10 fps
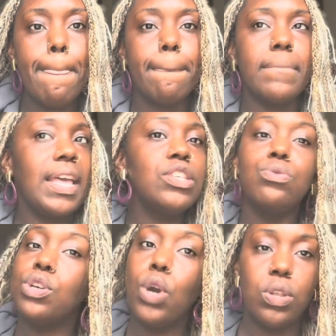
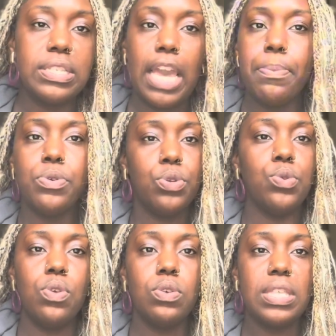you can go on the table, you can
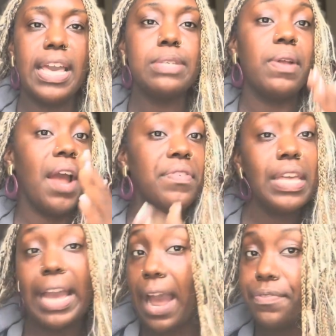do those things, but
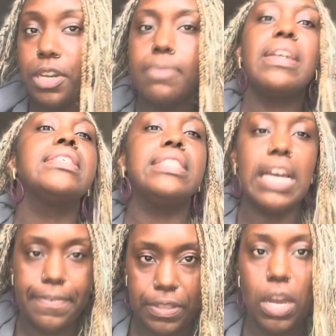everything after is
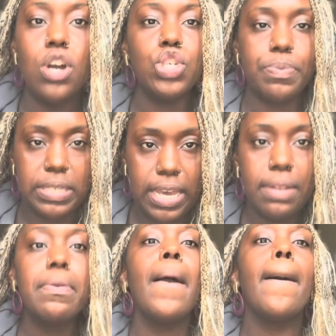definitely
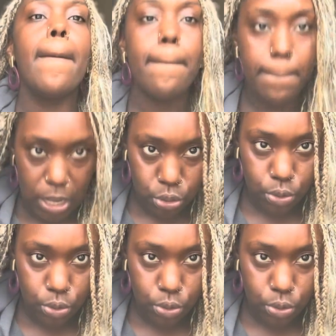100% mental.